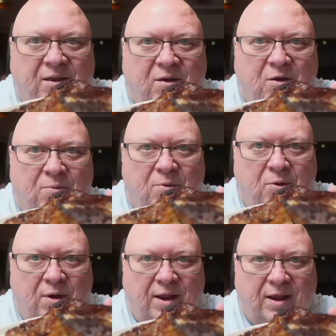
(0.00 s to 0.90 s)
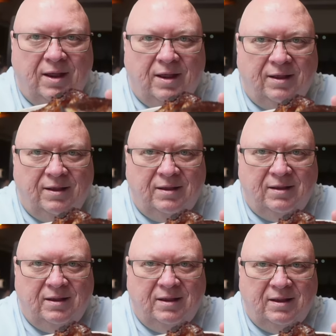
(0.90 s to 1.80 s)
Oh boy,
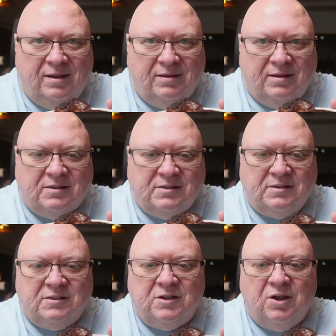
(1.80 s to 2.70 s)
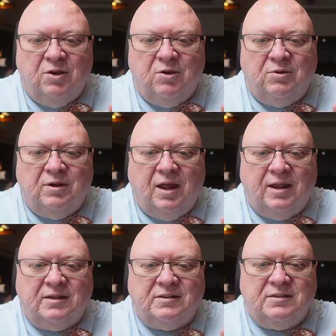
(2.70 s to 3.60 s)
this is so
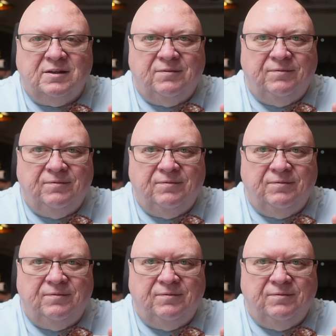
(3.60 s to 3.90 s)
nice.